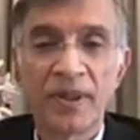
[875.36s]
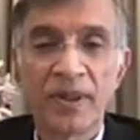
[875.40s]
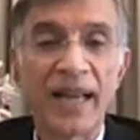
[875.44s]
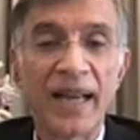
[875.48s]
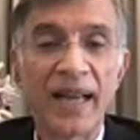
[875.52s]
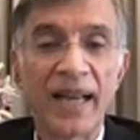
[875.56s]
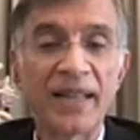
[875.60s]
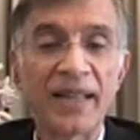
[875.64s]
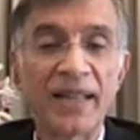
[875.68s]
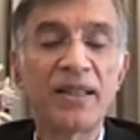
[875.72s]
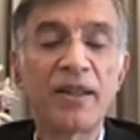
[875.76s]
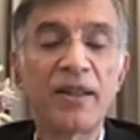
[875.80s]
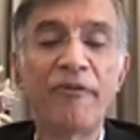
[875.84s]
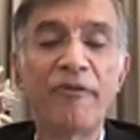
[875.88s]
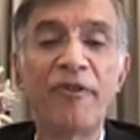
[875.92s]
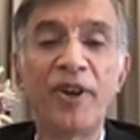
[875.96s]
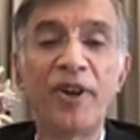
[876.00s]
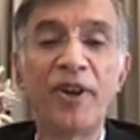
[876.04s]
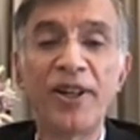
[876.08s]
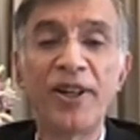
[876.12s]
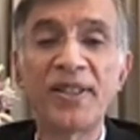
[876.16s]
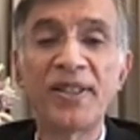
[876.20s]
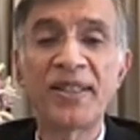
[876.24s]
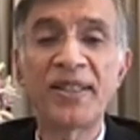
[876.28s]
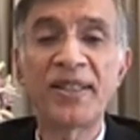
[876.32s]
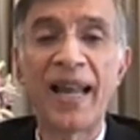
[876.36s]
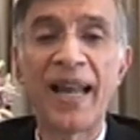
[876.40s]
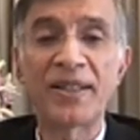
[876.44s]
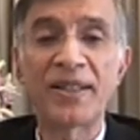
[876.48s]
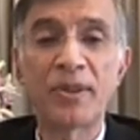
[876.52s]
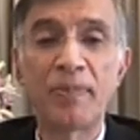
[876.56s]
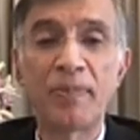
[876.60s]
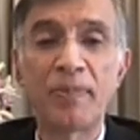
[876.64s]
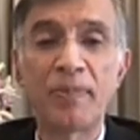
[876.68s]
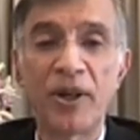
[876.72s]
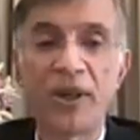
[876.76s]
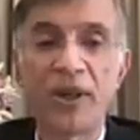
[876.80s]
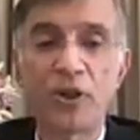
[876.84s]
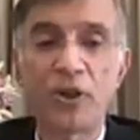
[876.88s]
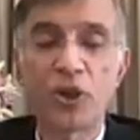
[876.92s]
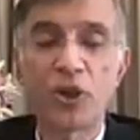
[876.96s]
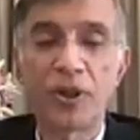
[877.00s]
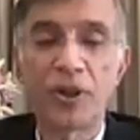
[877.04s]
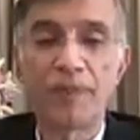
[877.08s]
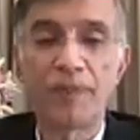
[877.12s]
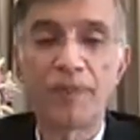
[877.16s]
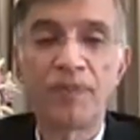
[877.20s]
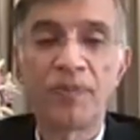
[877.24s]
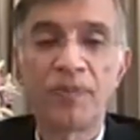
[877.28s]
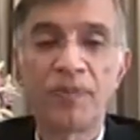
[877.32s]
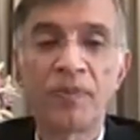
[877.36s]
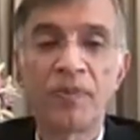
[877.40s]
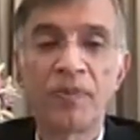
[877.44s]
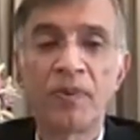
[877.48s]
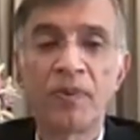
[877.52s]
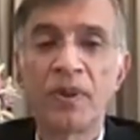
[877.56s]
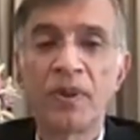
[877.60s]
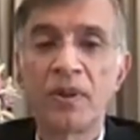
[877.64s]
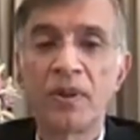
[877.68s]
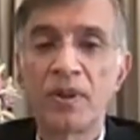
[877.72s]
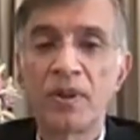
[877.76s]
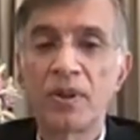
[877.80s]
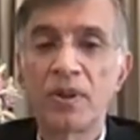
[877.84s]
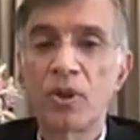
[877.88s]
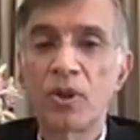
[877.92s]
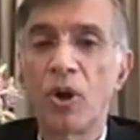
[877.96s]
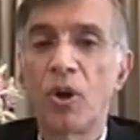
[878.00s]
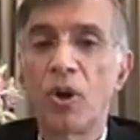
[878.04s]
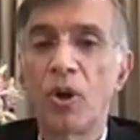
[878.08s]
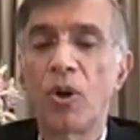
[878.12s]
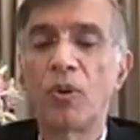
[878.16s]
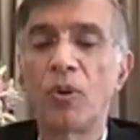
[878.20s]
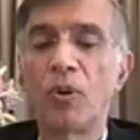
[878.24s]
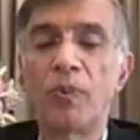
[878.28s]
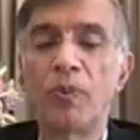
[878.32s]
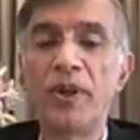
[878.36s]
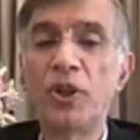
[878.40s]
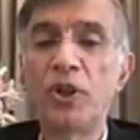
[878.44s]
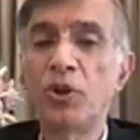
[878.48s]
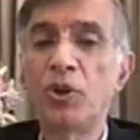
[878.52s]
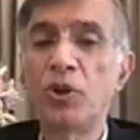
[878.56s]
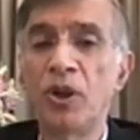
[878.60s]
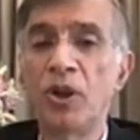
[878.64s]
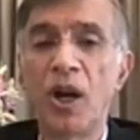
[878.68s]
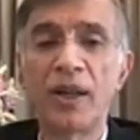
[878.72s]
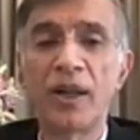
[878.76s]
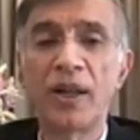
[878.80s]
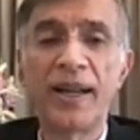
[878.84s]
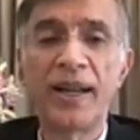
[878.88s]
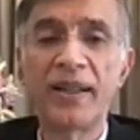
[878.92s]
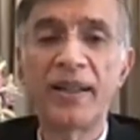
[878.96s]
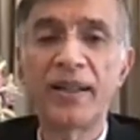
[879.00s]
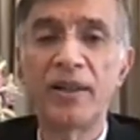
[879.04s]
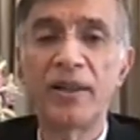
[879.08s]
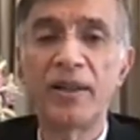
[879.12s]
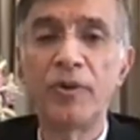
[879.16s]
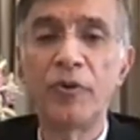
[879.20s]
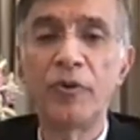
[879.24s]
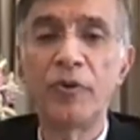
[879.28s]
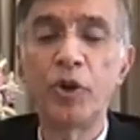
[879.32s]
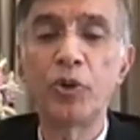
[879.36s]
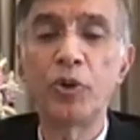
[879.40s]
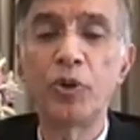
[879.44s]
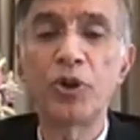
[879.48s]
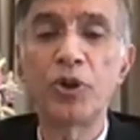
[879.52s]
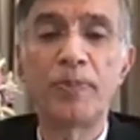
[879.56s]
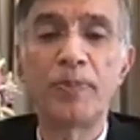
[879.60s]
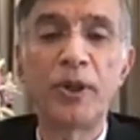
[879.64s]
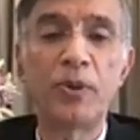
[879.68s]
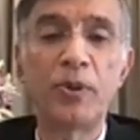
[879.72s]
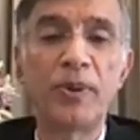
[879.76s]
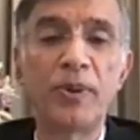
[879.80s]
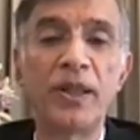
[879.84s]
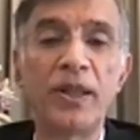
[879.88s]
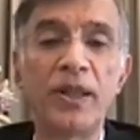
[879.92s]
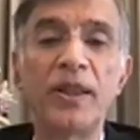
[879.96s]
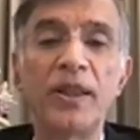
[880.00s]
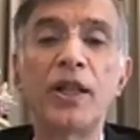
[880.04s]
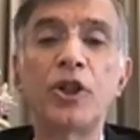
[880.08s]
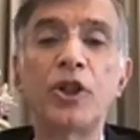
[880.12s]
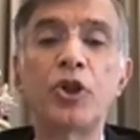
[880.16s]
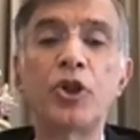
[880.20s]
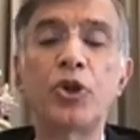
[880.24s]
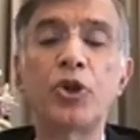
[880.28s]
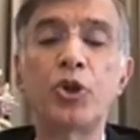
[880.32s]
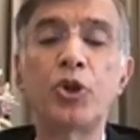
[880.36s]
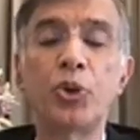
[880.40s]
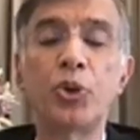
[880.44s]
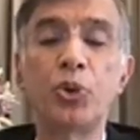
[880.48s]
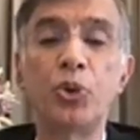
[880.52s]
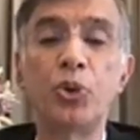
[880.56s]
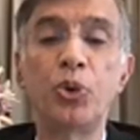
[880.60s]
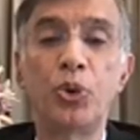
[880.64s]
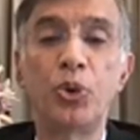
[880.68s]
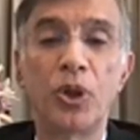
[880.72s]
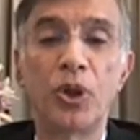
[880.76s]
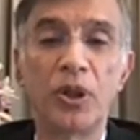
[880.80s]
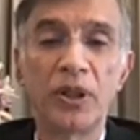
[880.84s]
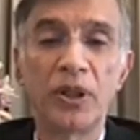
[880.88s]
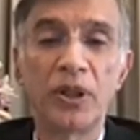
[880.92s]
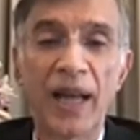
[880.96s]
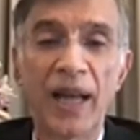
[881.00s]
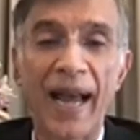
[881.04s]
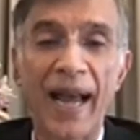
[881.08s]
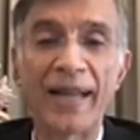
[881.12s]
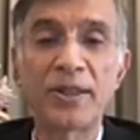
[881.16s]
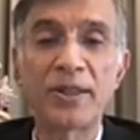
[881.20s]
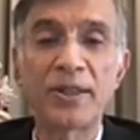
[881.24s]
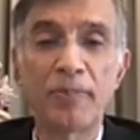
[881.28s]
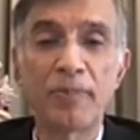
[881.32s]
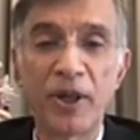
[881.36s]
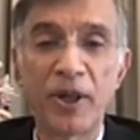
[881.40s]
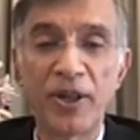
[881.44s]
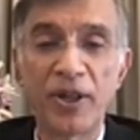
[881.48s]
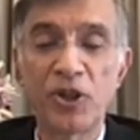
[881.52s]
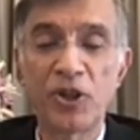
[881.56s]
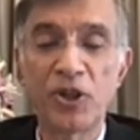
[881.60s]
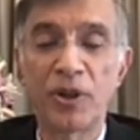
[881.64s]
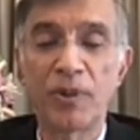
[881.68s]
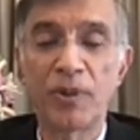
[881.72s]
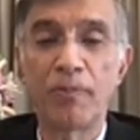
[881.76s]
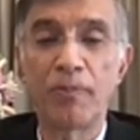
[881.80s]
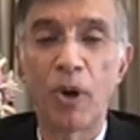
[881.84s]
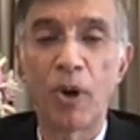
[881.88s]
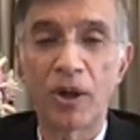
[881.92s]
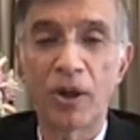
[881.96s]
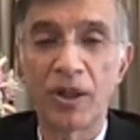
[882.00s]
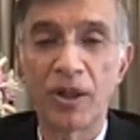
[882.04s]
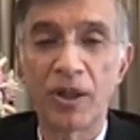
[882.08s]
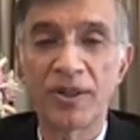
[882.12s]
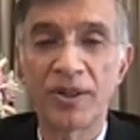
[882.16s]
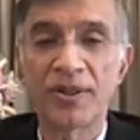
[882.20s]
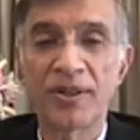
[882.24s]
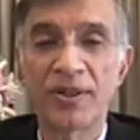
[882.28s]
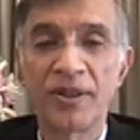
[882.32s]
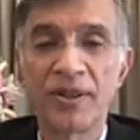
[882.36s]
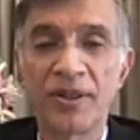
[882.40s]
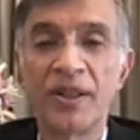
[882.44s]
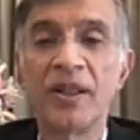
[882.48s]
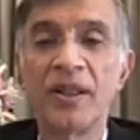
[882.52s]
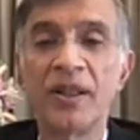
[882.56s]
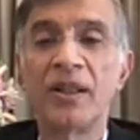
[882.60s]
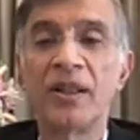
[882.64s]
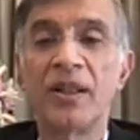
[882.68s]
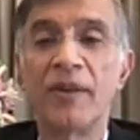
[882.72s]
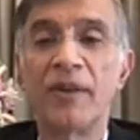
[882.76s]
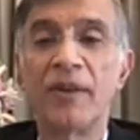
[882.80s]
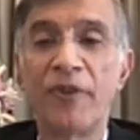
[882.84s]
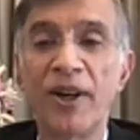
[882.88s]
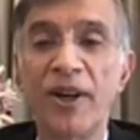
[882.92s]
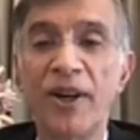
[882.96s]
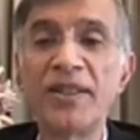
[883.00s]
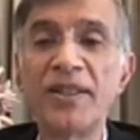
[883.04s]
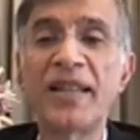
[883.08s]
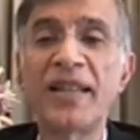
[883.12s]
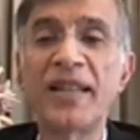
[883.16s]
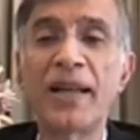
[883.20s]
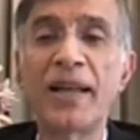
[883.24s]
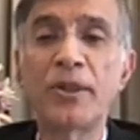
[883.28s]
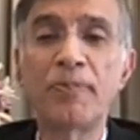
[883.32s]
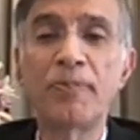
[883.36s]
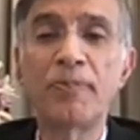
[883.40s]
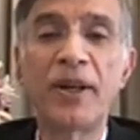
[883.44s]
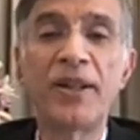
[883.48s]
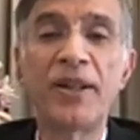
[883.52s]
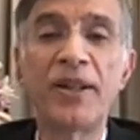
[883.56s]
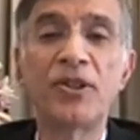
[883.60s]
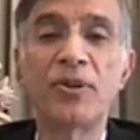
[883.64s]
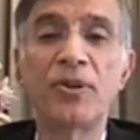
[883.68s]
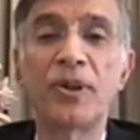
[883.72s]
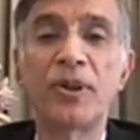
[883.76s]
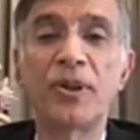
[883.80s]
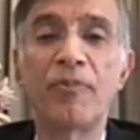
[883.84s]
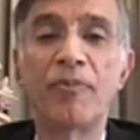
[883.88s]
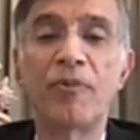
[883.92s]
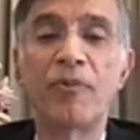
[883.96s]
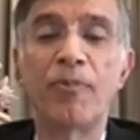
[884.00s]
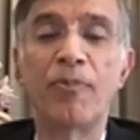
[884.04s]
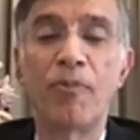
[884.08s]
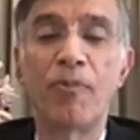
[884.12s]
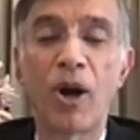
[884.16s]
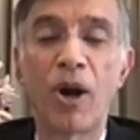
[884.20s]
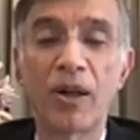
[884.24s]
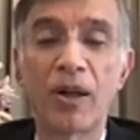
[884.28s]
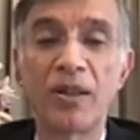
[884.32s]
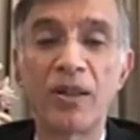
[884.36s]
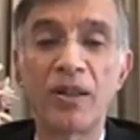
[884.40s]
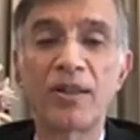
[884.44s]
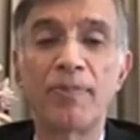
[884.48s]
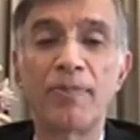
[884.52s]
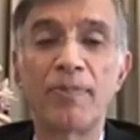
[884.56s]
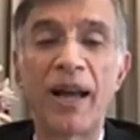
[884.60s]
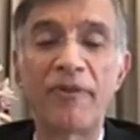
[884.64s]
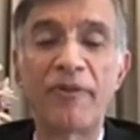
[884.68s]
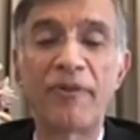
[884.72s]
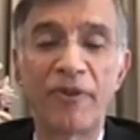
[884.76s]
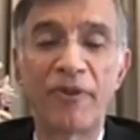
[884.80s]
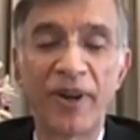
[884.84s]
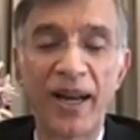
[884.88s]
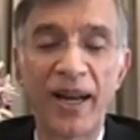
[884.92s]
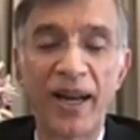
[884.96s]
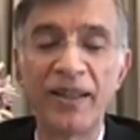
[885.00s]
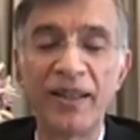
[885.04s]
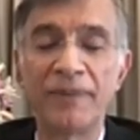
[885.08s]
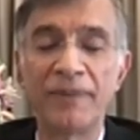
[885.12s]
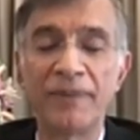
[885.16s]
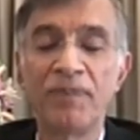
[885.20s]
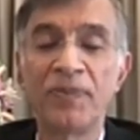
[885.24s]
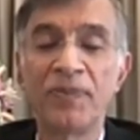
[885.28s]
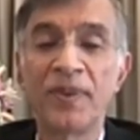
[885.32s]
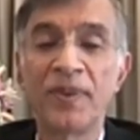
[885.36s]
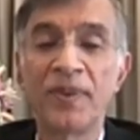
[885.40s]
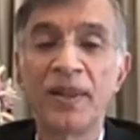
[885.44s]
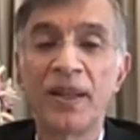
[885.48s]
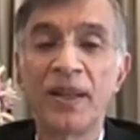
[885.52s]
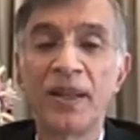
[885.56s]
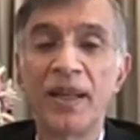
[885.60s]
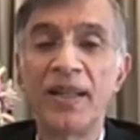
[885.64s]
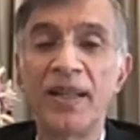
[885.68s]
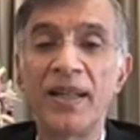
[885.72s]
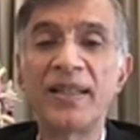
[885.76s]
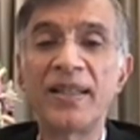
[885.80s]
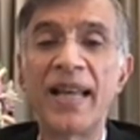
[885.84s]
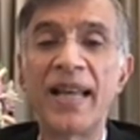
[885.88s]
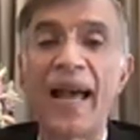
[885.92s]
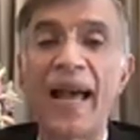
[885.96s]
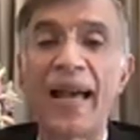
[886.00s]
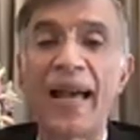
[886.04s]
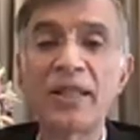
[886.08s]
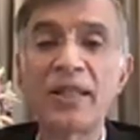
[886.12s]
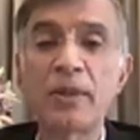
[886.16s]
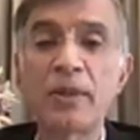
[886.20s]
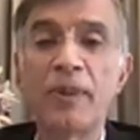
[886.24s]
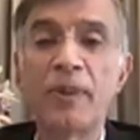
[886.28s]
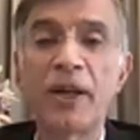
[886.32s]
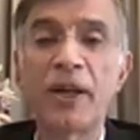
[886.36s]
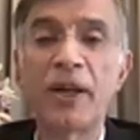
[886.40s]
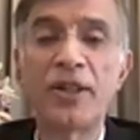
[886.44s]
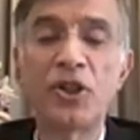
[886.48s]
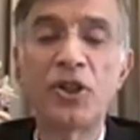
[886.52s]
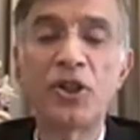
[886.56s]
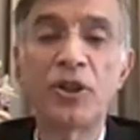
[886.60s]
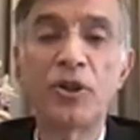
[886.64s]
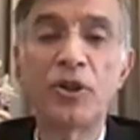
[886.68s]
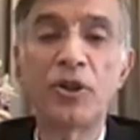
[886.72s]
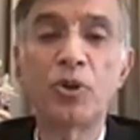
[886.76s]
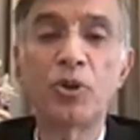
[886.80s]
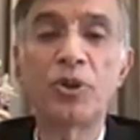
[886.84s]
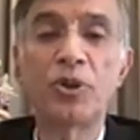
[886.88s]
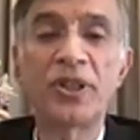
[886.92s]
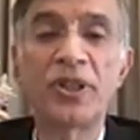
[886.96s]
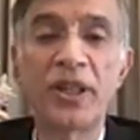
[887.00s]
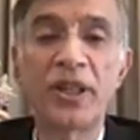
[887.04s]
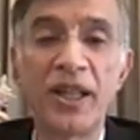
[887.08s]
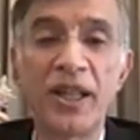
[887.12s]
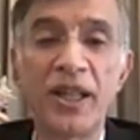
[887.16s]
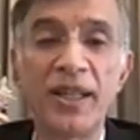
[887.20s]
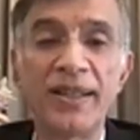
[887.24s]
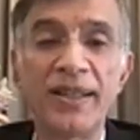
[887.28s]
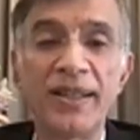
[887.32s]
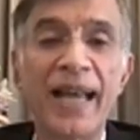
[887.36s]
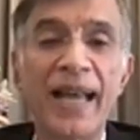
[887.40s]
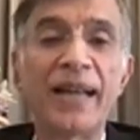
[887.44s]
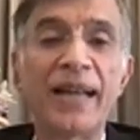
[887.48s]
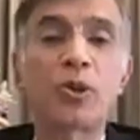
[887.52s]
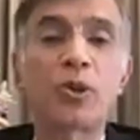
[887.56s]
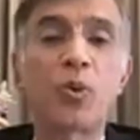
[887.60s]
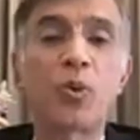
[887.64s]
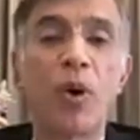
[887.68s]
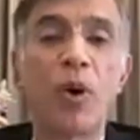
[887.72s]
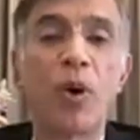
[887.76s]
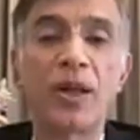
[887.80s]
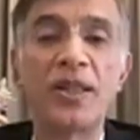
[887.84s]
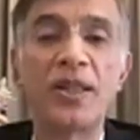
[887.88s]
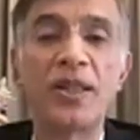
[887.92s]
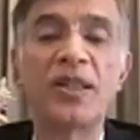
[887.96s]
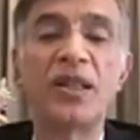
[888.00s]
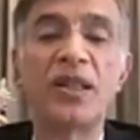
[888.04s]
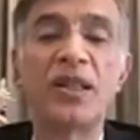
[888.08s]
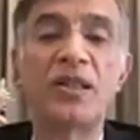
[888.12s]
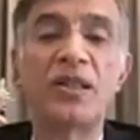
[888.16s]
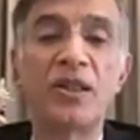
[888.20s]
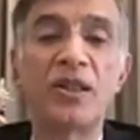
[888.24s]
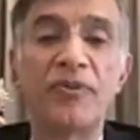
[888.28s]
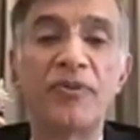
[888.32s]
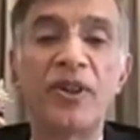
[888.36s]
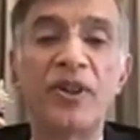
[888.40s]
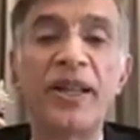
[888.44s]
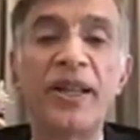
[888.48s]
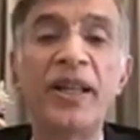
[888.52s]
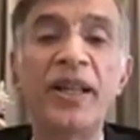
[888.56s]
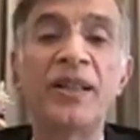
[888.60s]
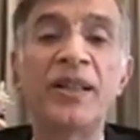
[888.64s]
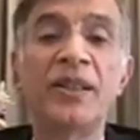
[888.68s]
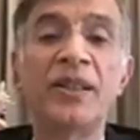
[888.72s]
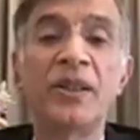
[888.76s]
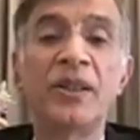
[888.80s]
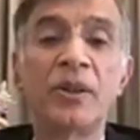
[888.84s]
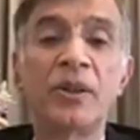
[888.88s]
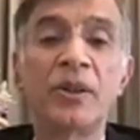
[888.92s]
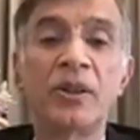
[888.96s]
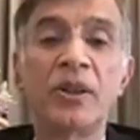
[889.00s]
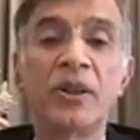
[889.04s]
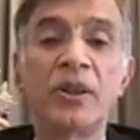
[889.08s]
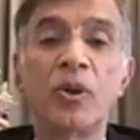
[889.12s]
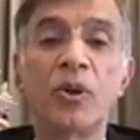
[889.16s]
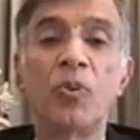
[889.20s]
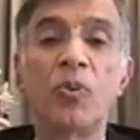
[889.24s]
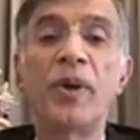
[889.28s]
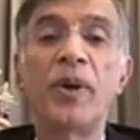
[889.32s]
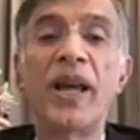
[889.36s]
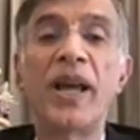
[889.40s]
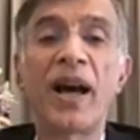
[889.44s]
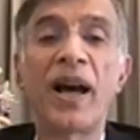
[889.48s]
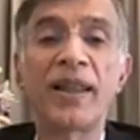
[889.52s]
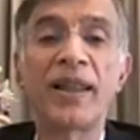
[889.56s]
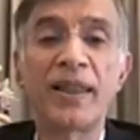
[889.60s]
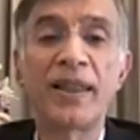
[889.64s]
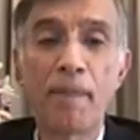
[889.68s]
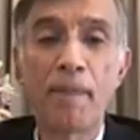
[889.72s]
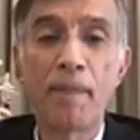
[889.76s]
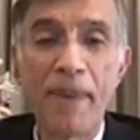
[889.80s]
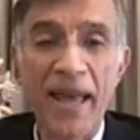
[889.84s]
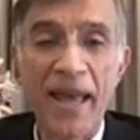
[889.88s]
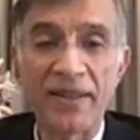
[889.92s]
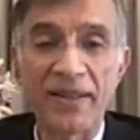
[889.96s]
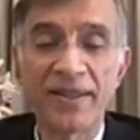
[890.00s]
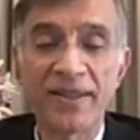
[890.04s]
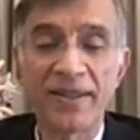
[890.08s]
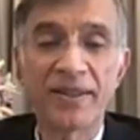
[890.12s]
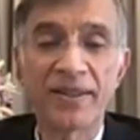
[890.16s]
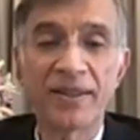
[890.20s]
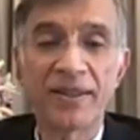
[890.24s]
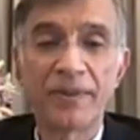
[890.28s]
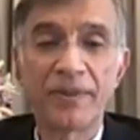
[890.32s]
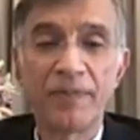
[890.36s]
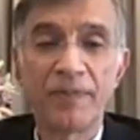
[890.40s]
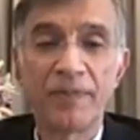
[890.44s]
That's the first aspiration. So we should not get confused between the two aspiration models. The first aspiration models, my friend, is the aspiration to see that qualitatively we are the best.